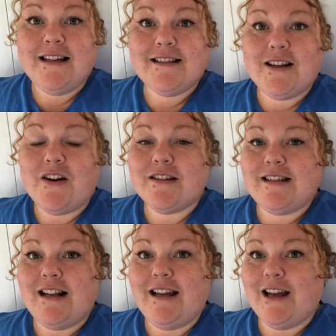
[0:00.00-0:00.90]
start
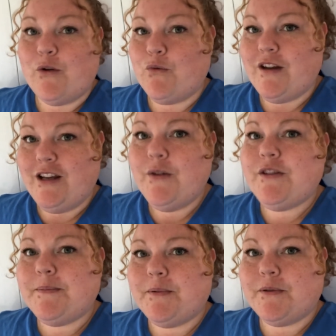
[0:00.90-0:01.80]
selling
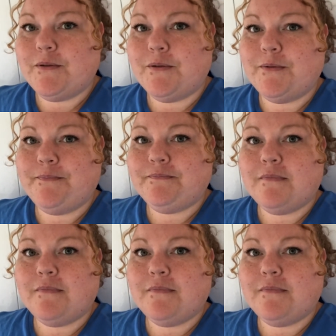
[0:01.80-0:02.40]
reusable